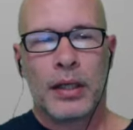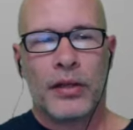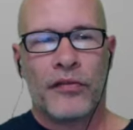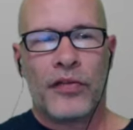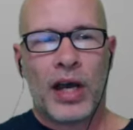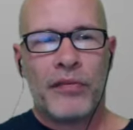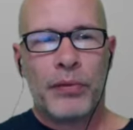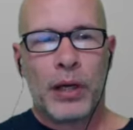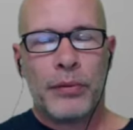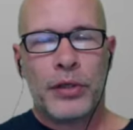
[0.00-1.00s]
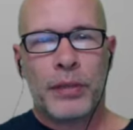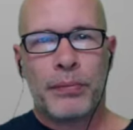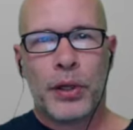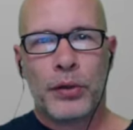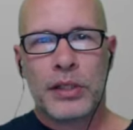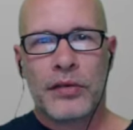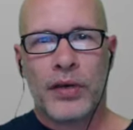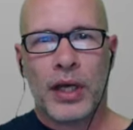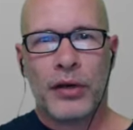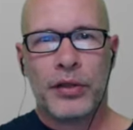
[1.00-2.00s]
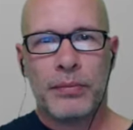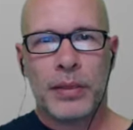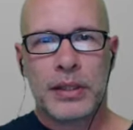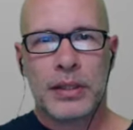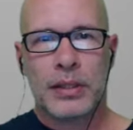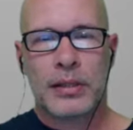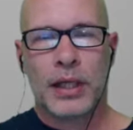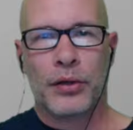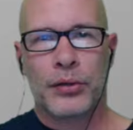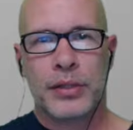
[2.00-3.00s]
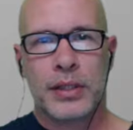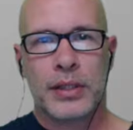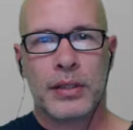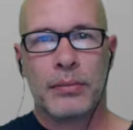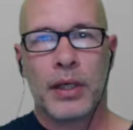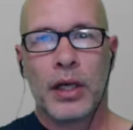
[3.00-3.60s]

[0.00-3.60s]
the 5 primary components of a healthy musculoskeletal system.